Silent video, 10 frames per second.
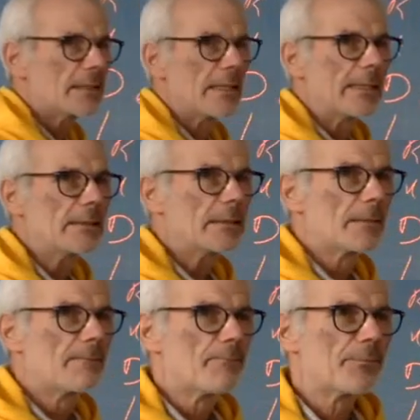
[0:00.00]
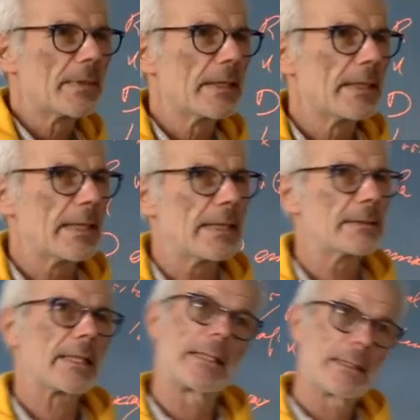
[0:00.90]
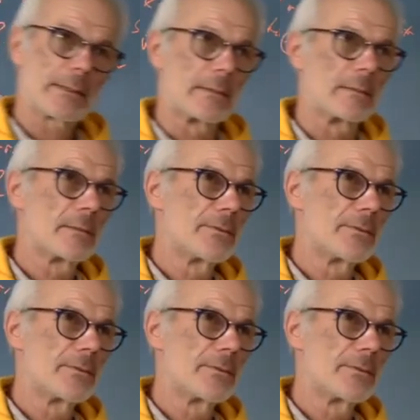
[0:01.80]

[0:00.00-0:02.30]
state and say, listen,